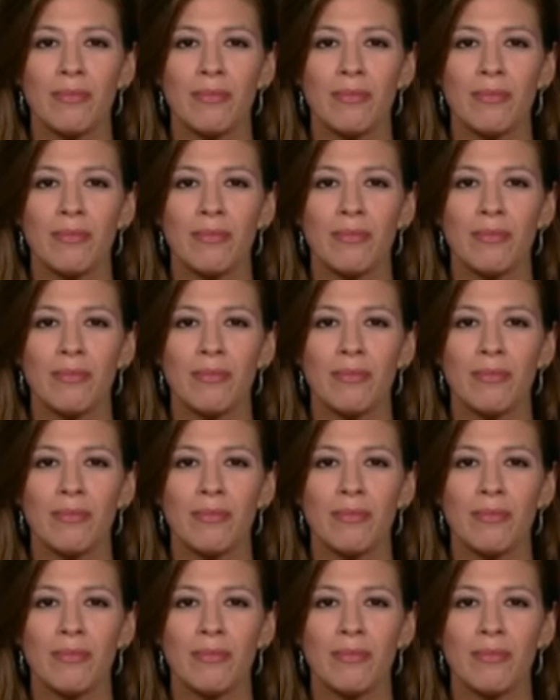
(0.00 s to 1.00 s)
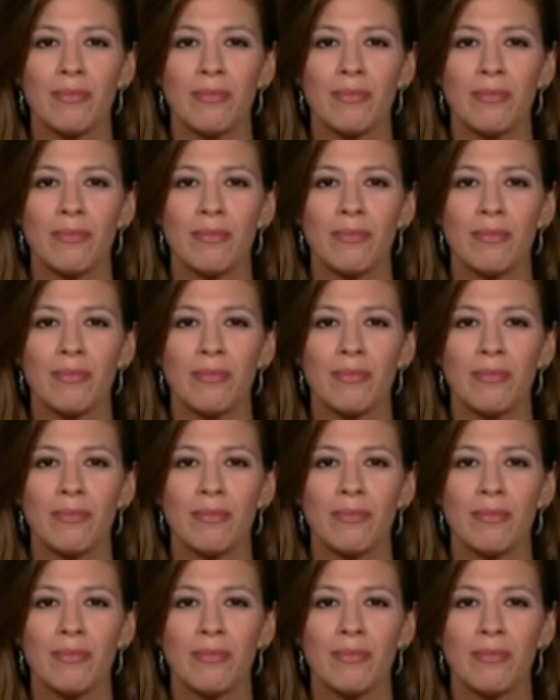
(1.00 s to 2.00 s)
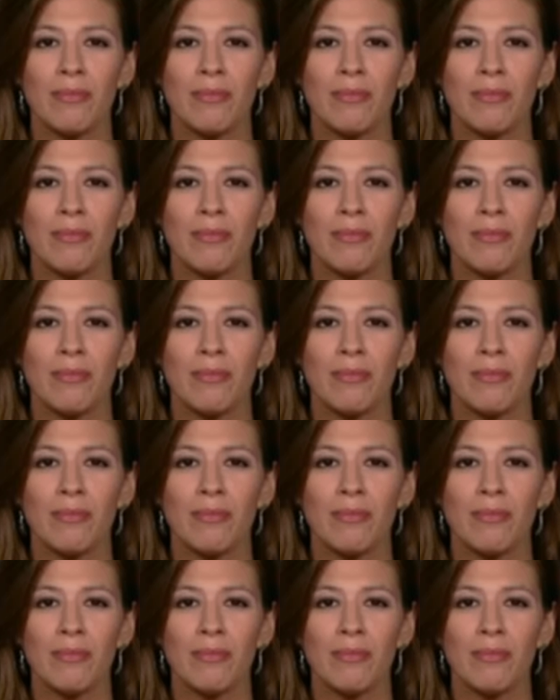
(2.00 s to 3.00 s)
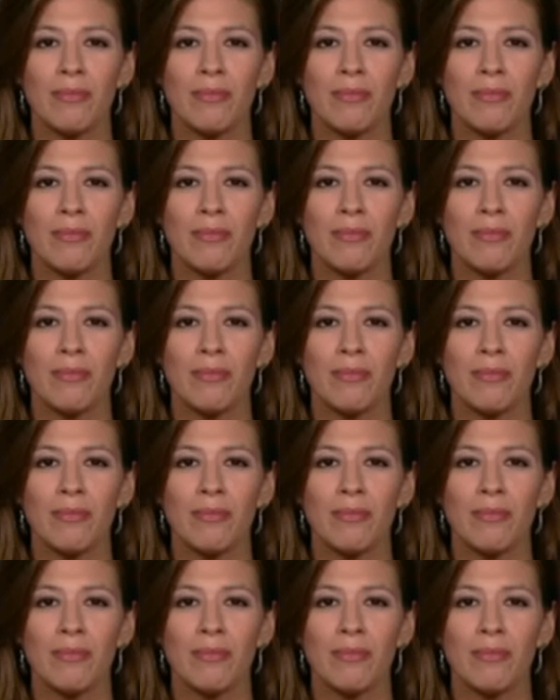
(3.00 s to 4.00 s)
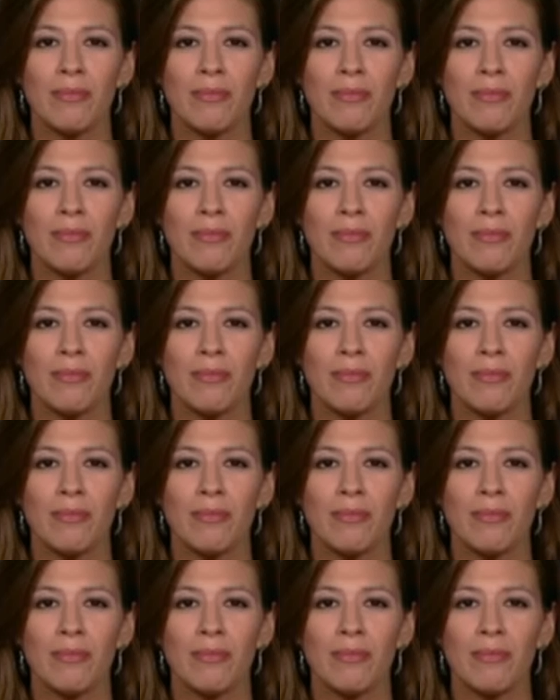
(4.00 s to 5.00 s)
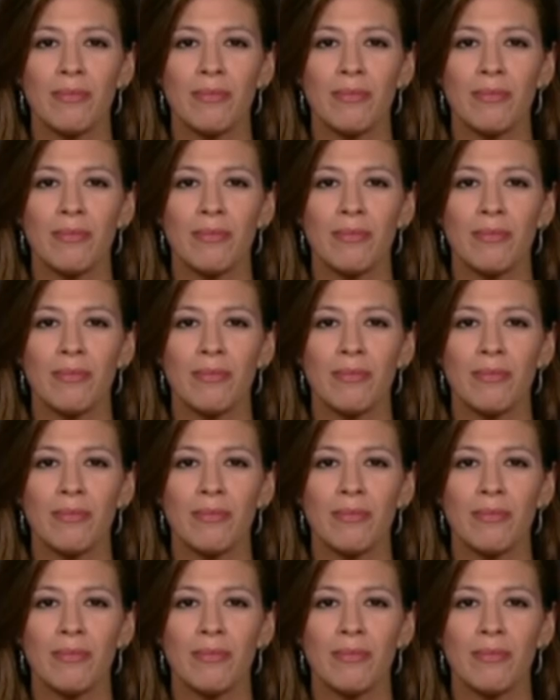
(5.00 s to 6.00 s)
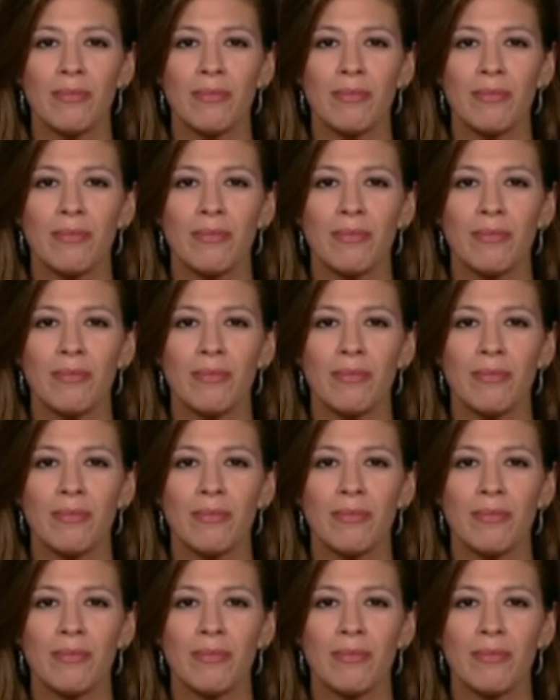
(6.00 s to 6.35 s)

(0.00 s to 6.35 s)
This is a still picture; no speech is visible.